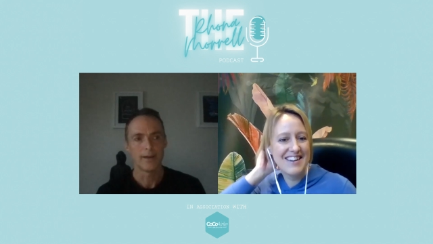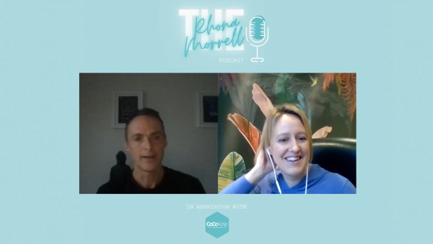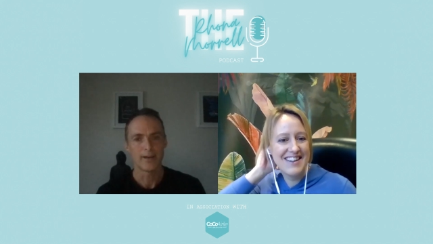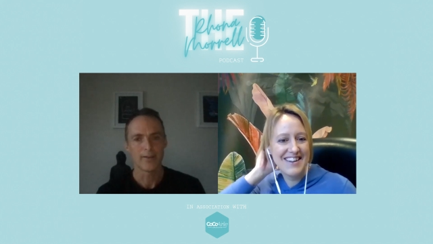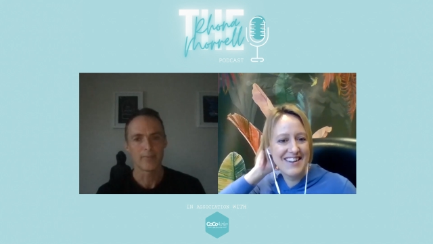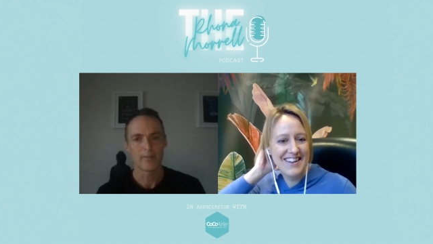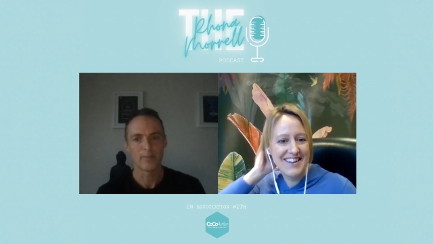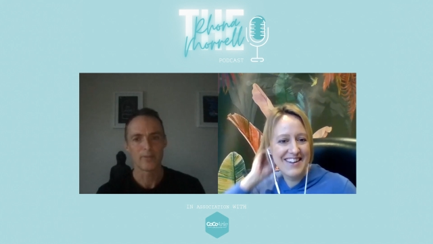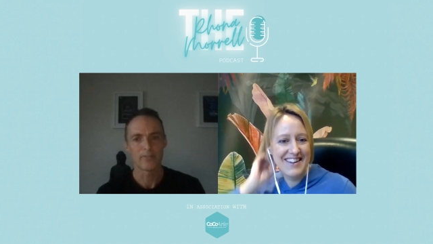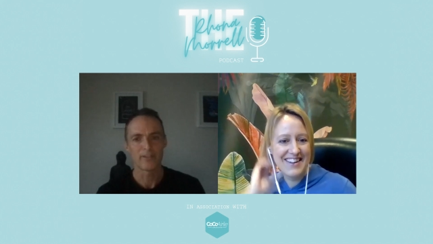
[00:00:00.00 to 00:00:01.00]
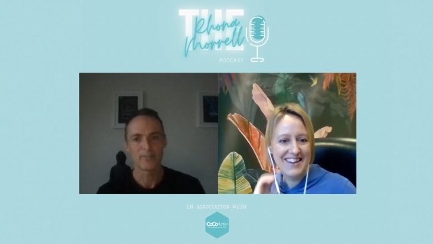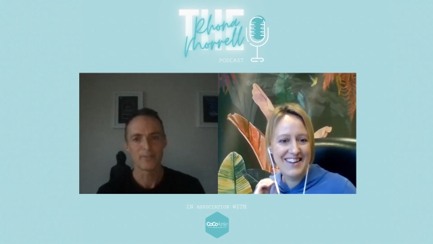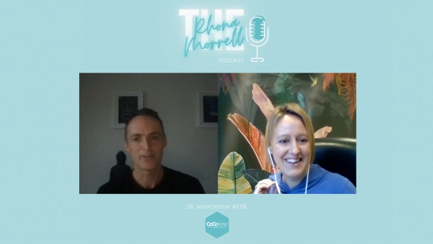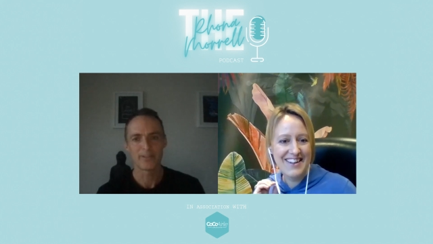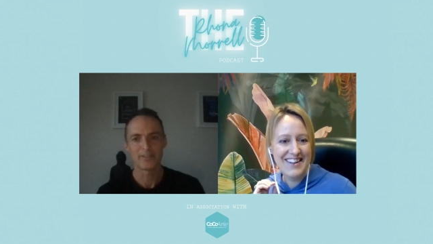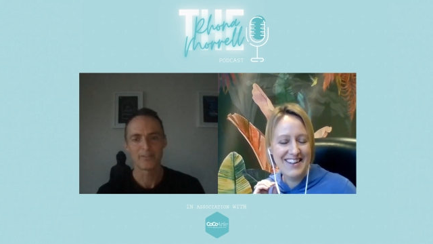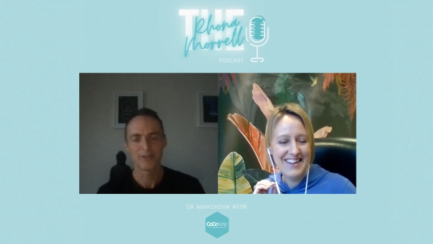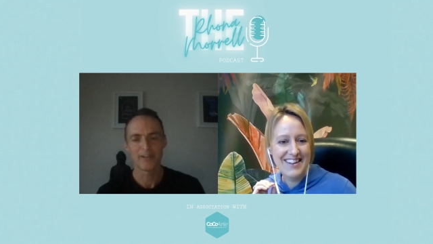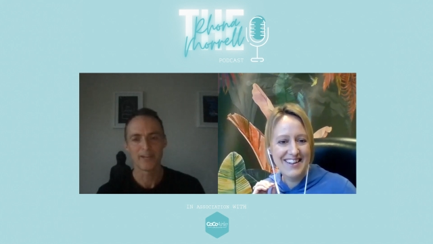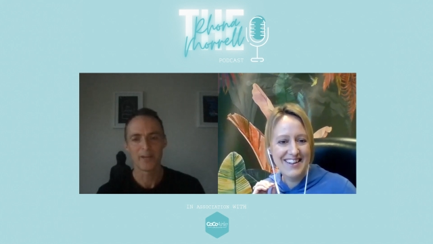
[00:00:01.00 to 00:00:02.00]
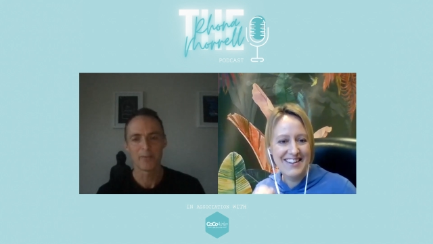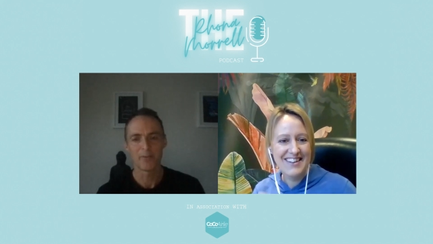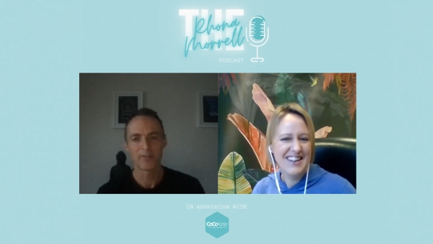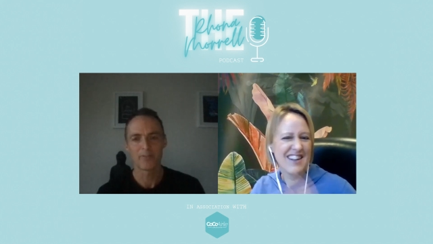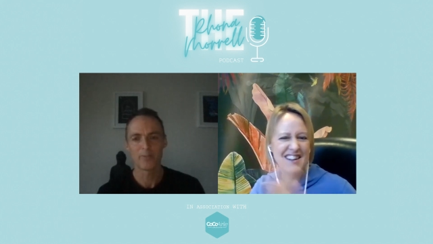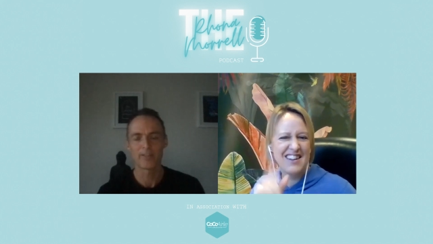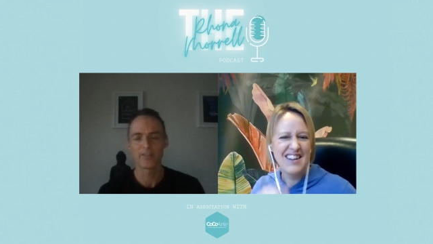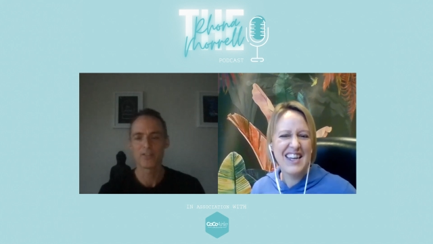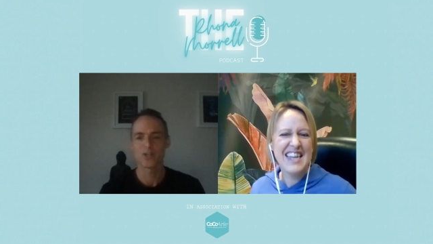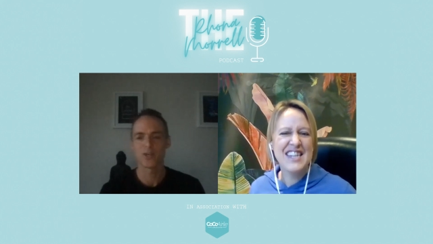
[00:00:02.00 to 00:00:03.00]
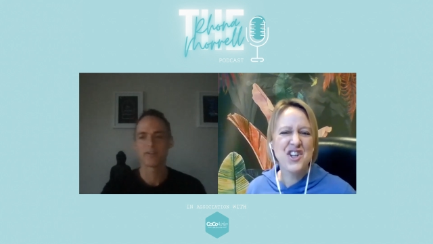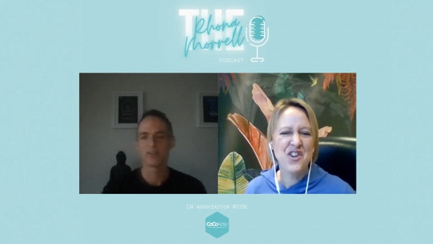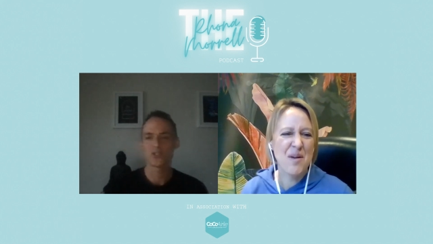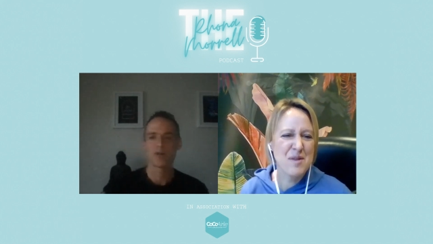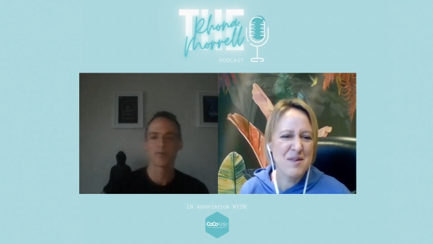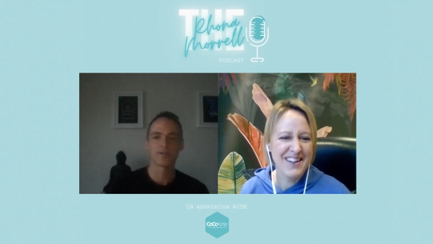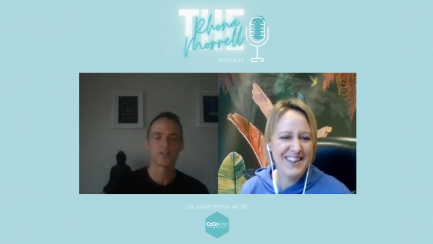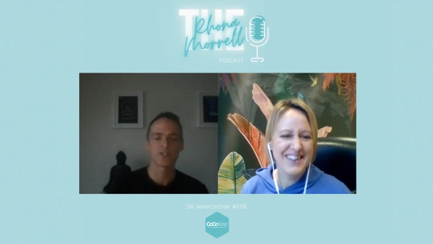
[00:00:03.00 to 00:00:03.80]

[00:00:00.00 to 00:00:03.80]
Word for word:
Speaker 1: can't even remember what the Facebook is right now, but we'll have to put it in the show. Instagram.